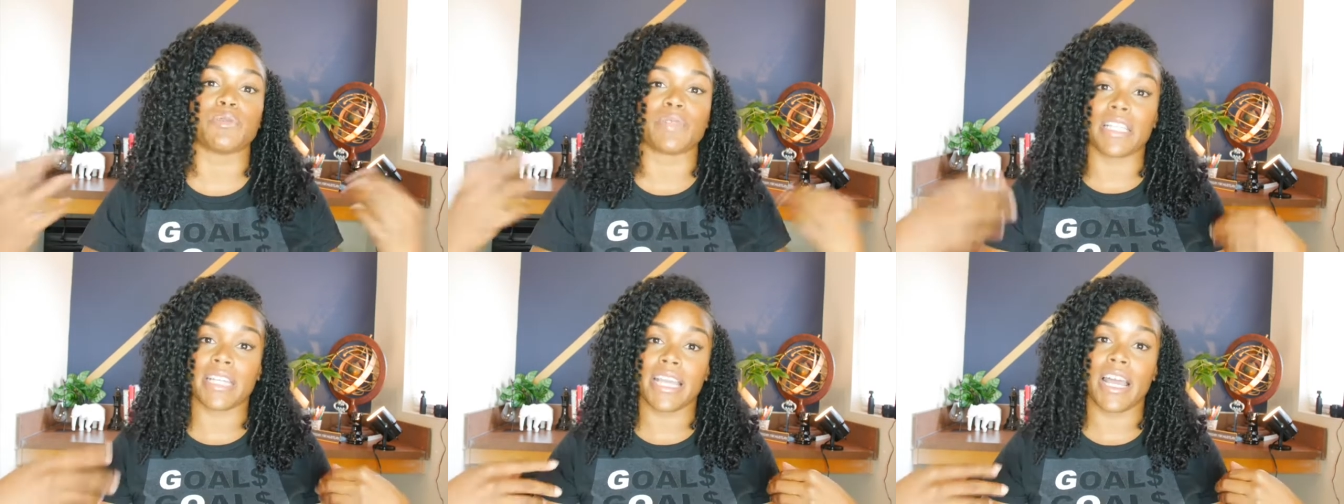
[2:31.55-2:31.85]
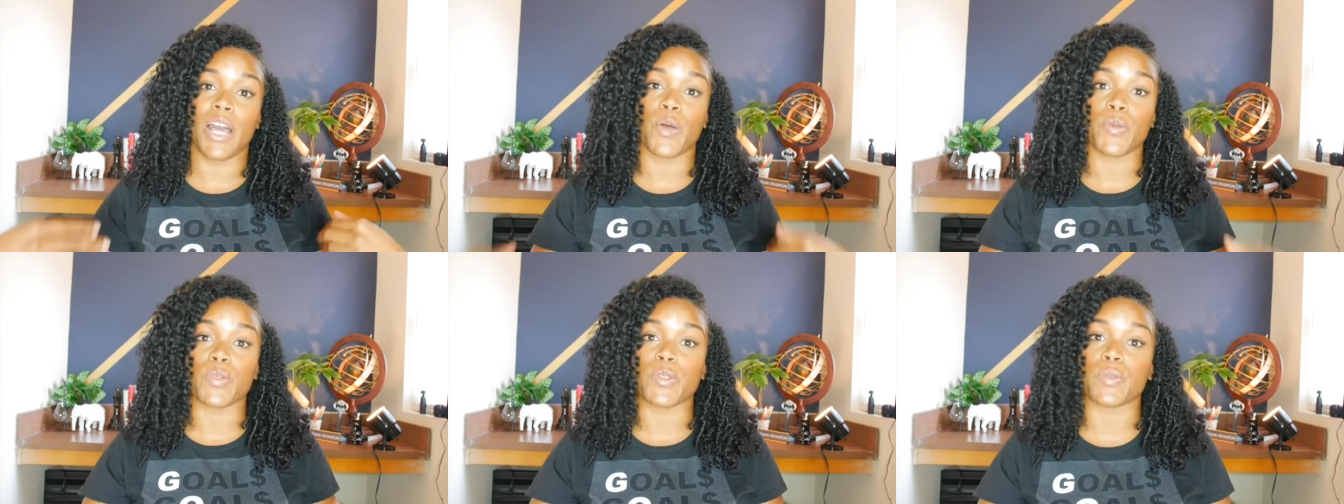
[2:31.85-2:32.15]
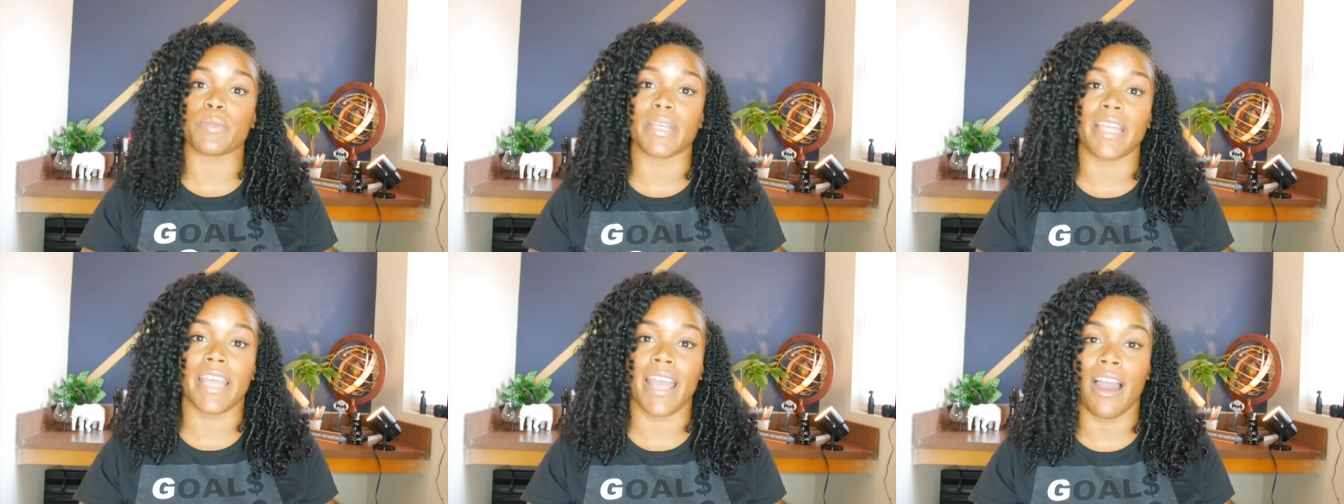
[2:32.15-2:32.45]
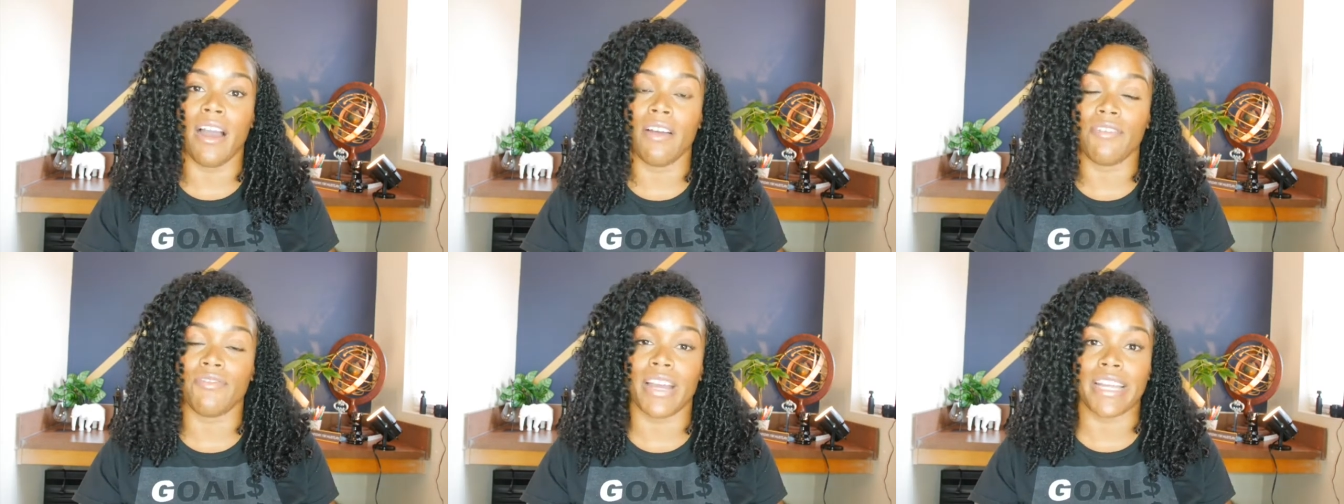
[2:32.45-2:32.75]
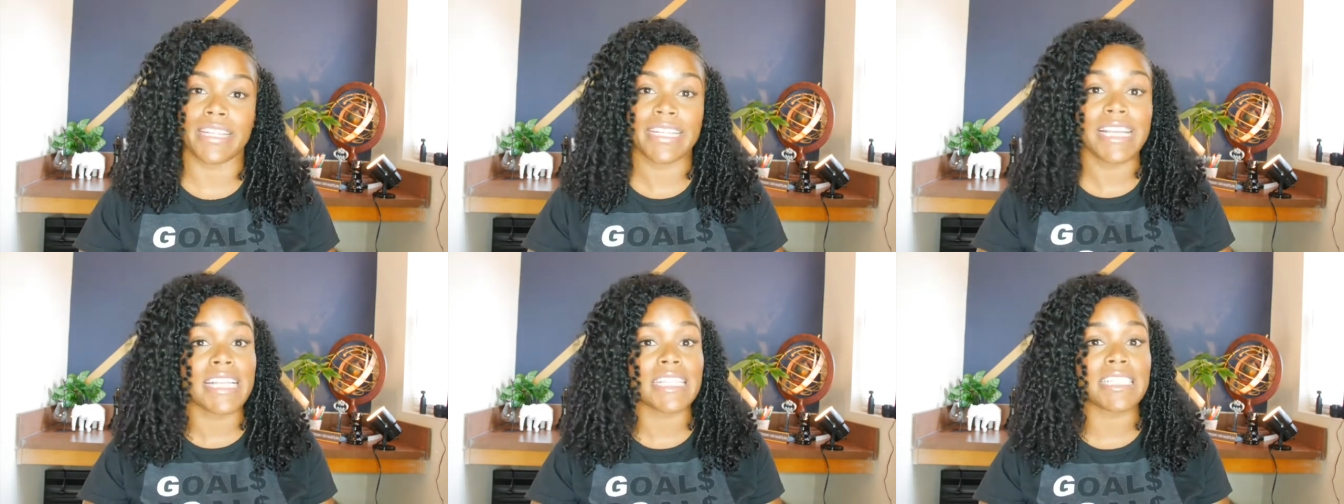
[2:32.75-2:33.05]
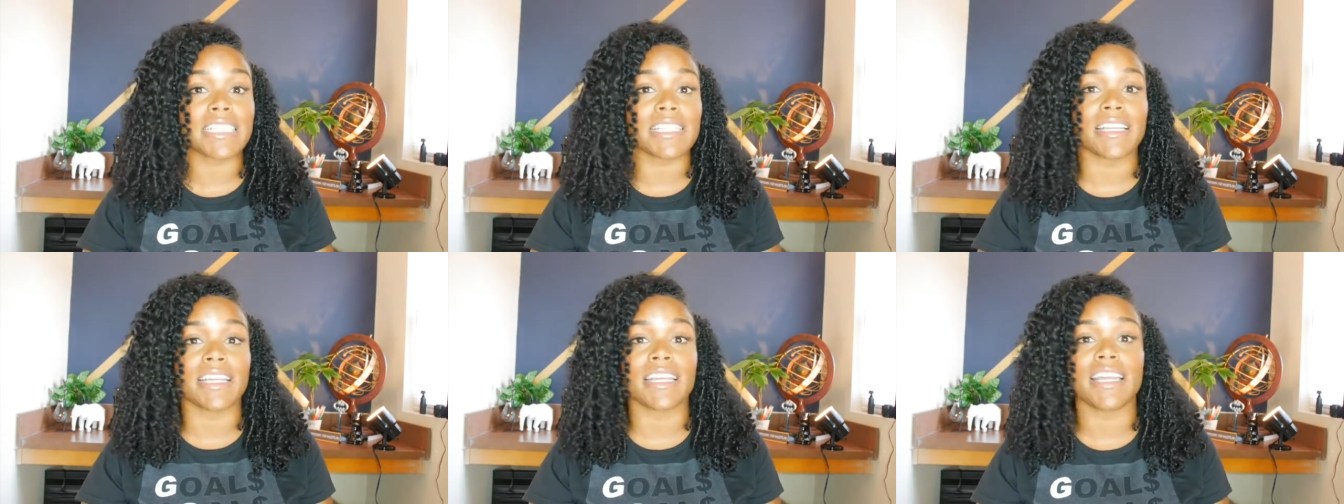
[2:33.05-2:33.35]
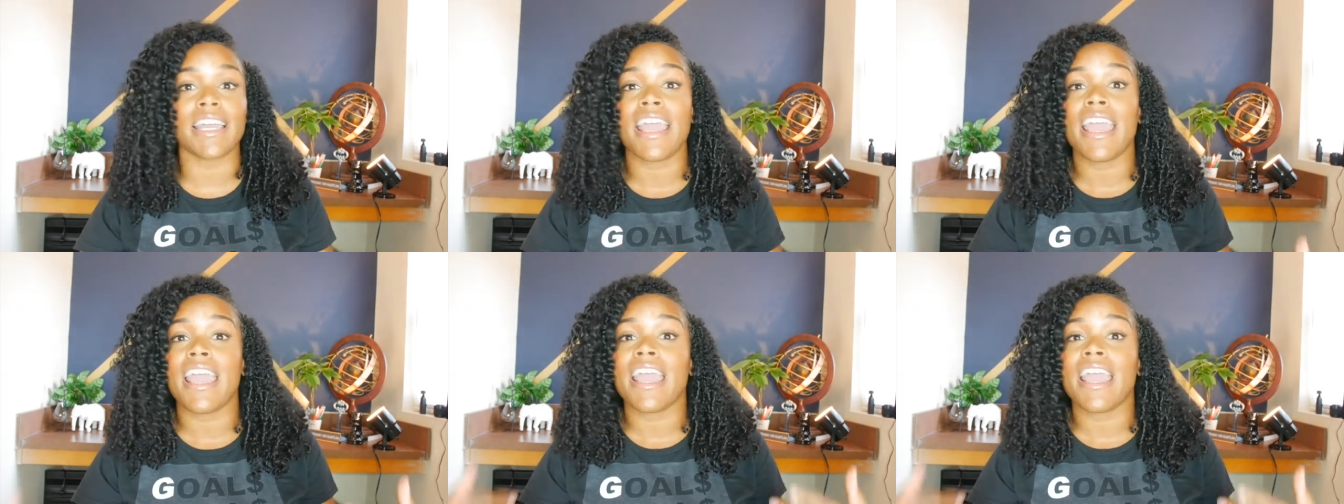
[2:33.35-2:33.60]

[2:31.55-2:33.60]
really helps me out financially